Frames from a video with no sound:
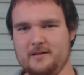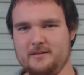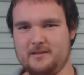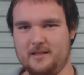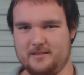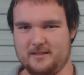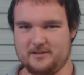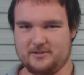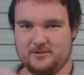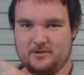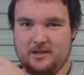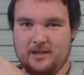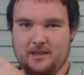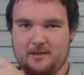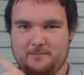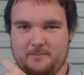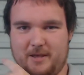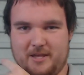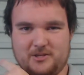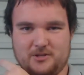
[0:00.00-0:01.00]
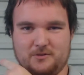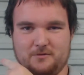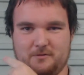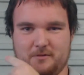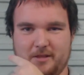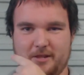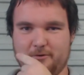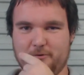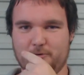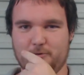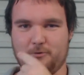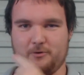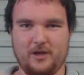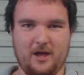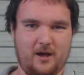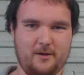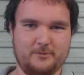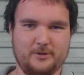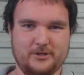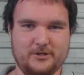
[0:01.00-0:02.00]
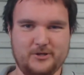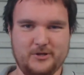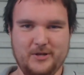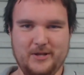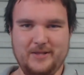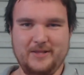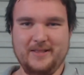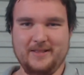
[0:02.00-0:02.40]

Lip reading: that this piece of literal garbage,